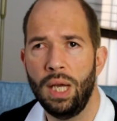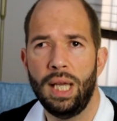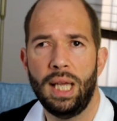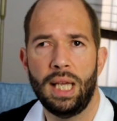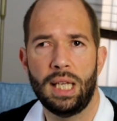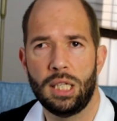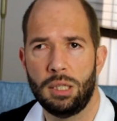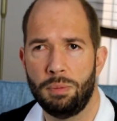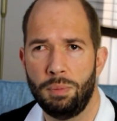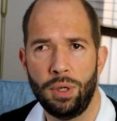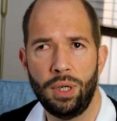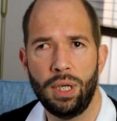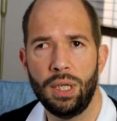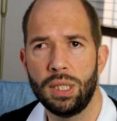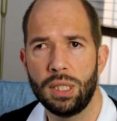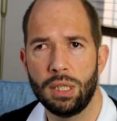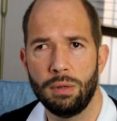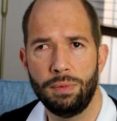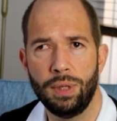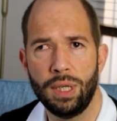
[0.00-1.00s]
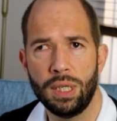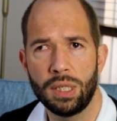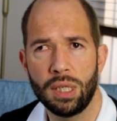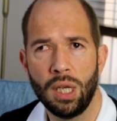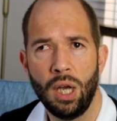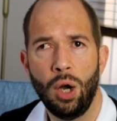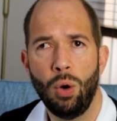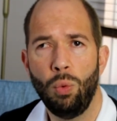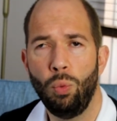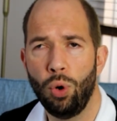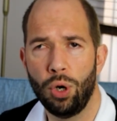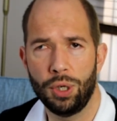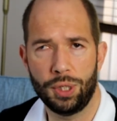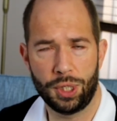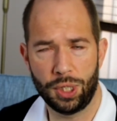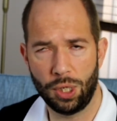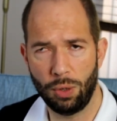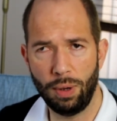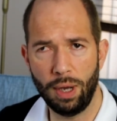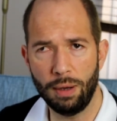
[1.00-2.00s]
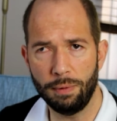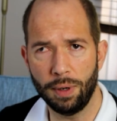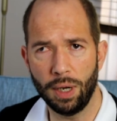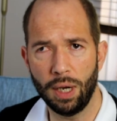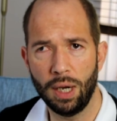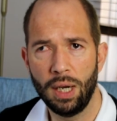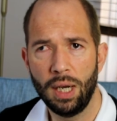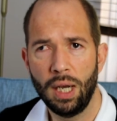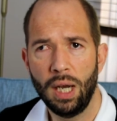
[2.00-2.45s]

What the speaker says: experience of this whatsoever.